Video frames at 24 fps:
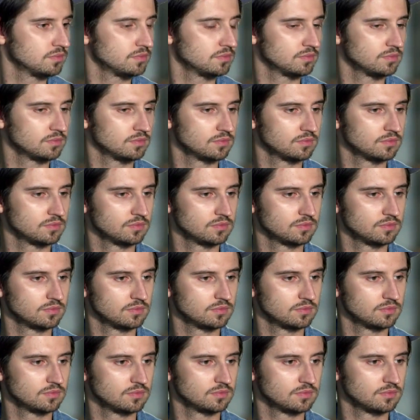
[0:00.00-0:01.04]

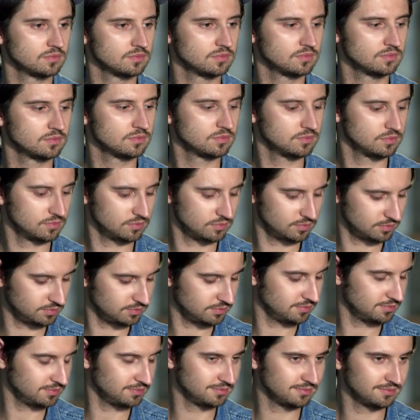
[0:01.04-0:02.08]

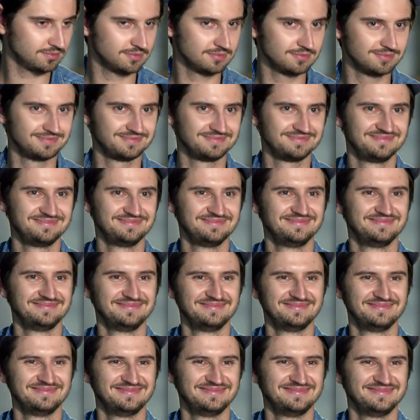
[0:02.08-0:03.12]

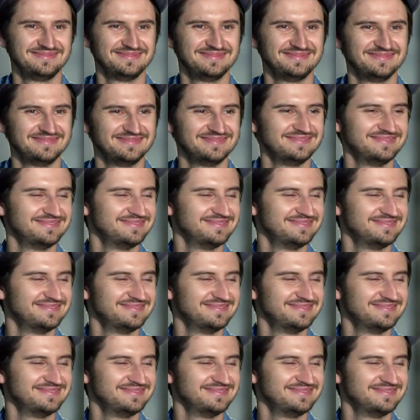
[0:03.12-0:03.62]
No words are spoken by the person on screen.